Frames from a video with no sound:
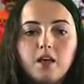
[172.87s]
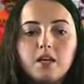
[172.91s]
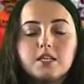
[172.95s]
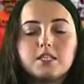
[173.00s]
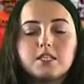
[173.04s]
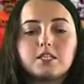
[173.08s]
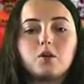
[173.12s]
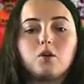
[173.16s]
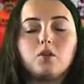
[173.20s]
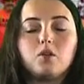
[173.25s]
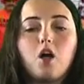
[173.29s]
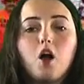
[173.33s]

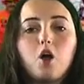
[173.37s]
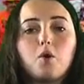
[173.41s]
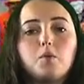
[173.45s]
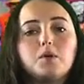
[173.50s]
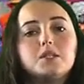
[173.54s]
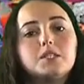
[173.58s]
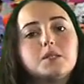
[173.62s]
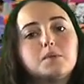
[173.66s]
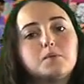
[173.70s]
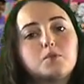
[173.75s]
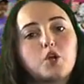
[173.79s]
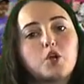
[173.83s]
So along with
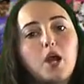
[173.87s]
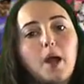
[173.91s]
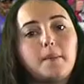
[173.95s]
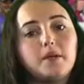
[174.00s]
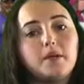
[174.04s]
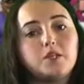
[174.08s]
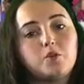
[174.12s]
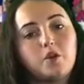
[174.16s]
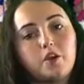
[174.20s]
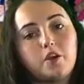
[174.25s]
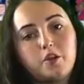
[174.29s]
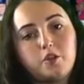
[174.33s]
subscribing
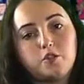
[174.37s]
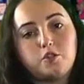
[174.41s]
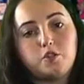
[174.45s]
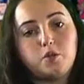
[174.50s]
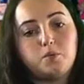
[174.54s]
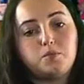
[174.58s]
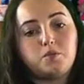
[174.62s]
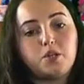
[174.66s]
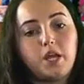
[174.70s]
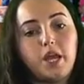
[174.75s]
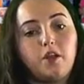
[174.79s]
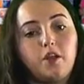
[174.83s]
to our
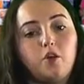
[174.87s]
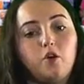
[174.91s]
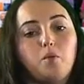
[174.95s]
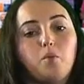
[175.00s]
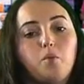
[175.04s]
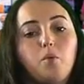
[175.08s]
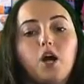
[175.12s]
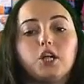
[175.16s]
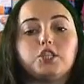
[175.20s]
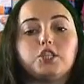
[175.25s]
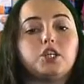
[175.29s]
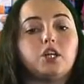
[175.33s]
YouTube channel and
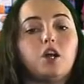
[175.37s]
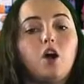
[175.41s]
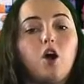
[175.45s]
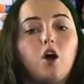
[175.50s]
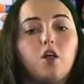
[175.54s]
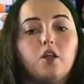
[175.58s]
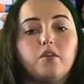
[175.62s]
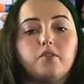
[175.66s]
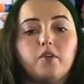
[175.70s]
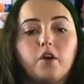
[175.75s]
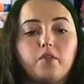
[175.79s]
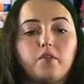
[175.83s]
watching all
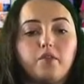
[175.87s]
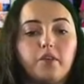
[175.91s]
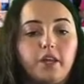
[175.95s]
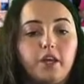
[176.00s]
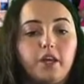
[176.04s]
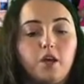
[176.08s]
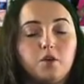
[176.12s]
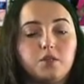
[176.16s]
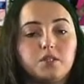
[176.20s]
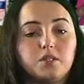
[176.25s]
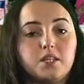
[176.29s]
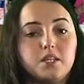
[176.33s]
of our
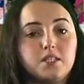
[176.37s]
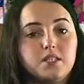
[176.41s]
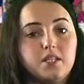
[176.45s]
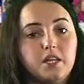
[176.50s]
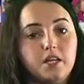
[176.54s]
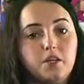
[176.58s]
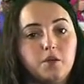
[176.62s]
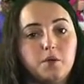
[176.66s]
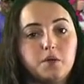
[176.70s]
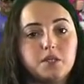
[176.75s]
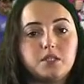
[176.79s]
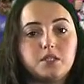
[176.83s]
videos
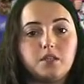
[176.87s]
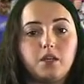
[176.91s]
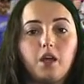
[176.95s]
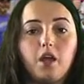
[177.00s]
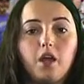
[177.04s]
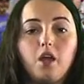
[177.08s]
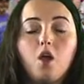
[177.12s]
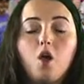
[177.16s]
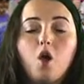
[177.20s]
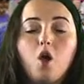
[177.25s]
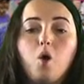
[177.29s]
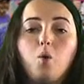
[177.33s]

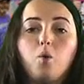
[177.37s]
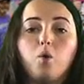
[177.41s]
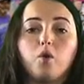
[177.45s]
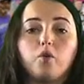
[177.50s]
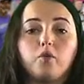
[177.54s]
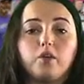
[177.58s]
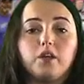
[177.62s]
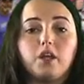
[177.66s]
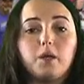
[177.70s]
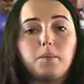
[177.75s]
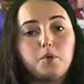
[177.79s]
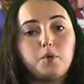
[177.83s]
continuously, we're
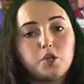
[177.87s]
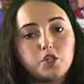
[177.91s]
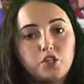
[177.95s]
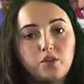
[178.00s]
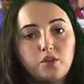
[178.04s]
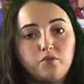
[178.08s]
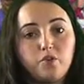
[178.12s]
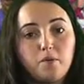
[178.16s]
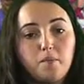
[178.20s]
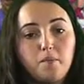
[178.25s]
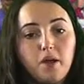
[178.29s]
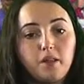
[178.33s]
really pushing
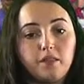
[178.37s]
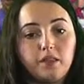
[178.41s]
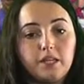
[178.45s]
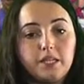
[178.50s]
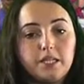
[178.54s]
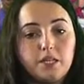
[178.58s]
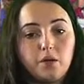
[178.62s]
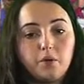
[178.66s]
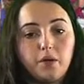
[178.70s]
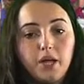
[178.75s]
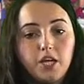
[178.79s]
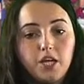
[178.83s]
for monthly
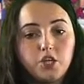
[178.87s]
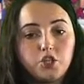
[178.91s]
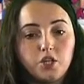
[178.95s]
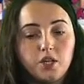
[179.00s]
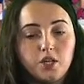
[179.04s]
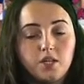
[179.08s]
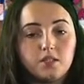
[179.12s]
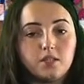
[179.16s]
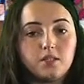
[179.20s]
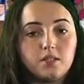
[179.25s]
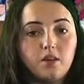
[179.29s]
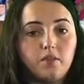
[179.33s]

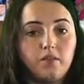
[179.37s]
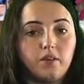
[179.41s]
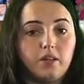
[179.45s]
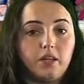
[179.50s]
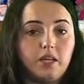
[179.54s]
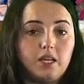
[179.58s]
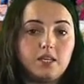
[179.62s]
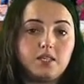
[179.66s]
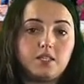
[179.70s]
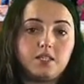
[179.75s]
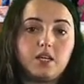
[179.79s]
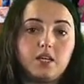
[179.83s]
donations of at
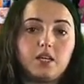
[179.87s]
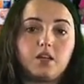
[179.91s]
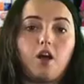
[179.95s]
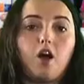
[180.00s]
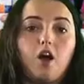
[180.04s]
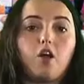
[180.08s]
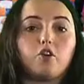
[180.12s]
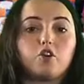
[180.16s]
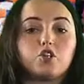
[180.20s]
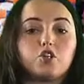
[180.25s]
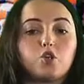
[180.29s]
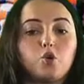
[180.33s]
least
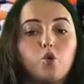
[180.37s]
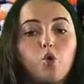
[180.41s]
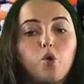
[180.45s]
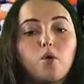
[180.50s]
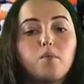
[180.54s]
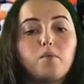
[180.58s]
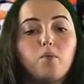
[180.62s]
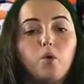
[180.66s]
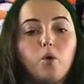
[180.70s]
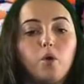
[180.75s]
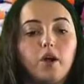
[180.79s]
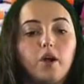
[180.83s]
$10 or
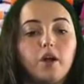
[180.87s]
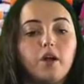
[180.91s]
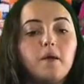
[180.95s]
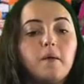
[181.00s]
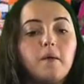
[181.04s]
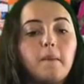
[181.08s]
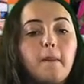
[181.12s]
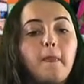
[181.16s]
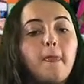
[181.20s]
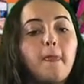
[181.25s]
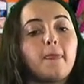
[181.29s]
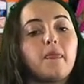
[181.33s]
more.
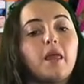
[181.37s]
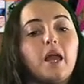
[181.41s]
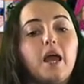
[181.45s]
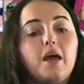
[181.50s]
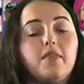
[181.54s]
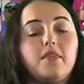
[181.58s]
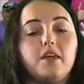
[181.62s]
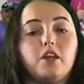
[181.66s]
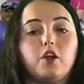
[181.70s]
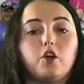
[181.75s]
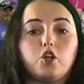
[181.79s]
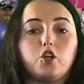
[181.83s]
And
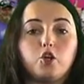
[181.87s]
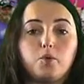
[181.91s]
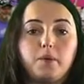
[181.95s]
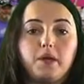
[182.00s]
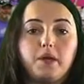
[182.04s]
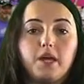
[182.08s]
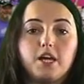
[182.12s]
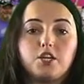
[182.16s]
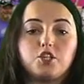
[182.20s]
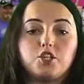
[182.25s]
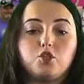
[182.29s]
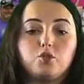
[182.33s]
then our
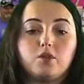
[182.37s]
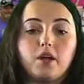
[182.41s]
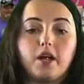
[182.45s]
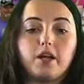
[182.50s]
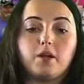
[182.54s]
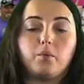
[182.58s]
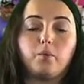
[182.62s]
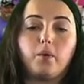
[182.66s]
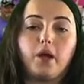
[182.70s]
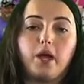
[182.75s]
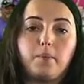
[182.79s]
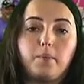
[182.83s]
UPS
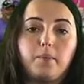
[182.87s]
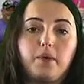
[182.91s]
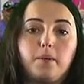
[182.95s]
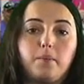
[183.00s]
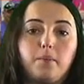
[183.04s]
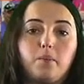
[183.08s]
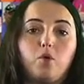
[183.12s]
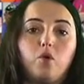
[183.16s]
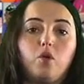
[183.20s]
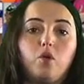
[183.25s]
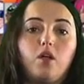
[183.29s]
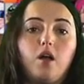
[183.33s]
United Way
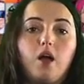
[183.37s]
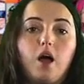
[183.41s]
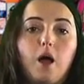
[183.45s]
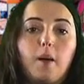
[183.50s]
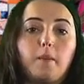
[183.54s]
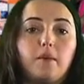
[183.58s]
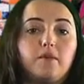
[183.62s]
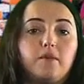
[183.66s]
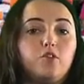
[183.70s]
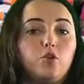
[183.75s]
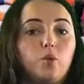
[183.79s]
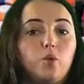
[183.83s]
people, um,
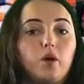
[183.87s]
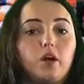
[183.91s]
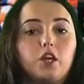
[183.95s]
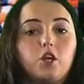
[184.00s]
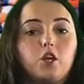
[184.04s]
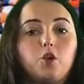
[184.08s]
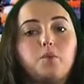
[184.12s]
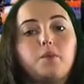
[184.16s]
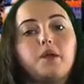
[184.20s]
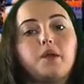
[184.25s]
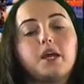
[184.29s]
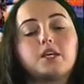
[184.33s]
if you work at
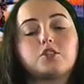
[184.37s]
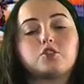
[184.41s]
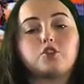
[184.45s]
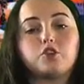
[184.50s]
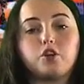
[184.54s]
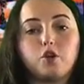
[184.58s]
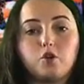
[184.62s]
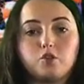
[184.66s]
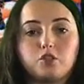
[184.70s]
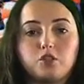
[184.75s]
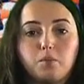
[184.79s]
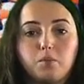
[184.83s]
UPS or
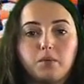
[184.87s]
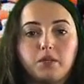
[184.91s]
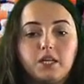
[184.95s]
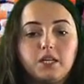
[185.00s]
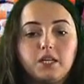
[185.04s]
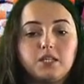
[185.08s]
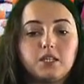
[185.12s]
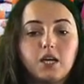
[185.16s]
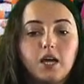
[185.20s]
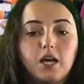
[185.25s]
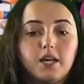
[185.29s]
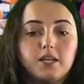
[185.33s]
know someone that
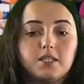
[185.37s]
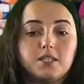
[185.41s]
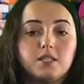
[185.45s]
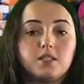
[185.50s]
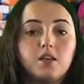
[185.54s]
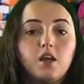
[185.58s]
does,